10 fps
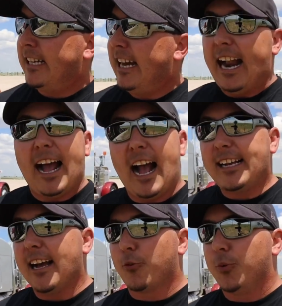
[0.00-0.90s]
And I
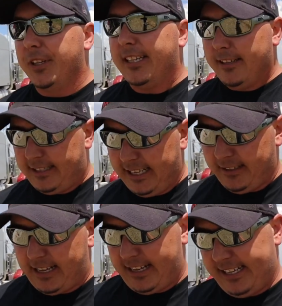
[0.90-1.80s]
got a really good
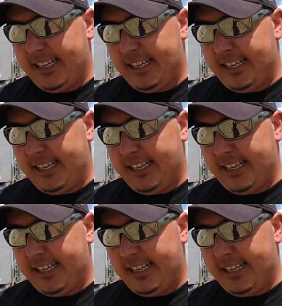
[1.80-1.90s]
deal on it.